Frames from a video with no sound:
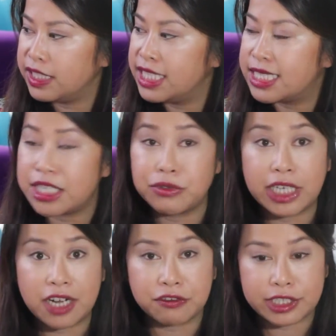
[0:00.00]
Instant
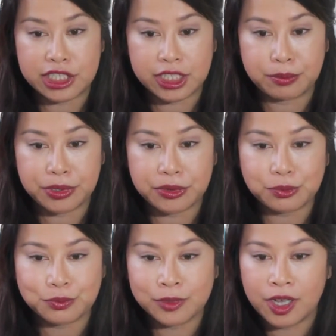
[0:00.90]
Recovery Shampoo,
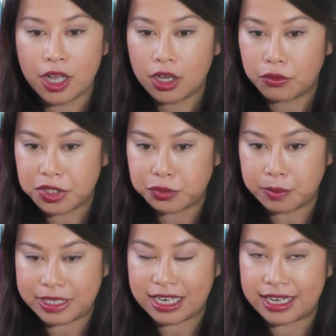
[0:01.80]
which
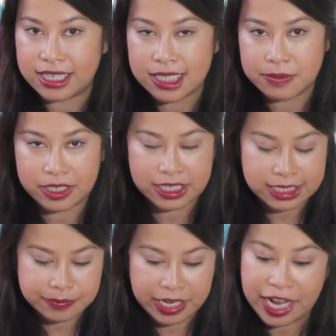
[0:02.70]
will be nice
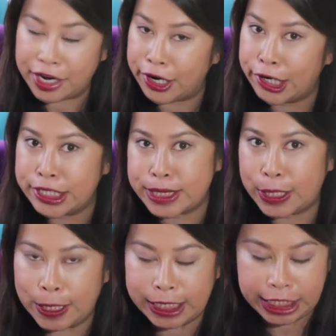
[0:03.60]
because my hair is
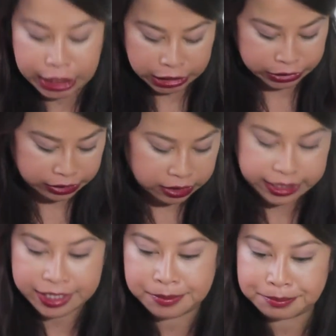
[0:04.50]
currently colored
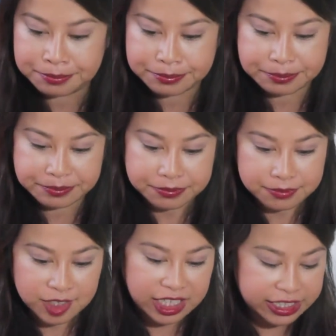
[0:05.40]
and
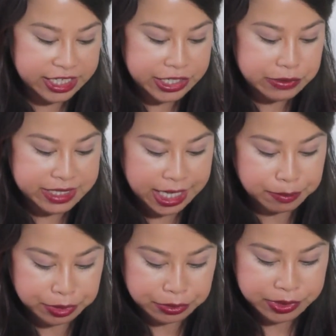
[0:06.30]
can use
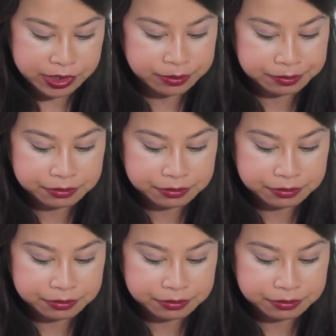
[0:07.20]
that boost.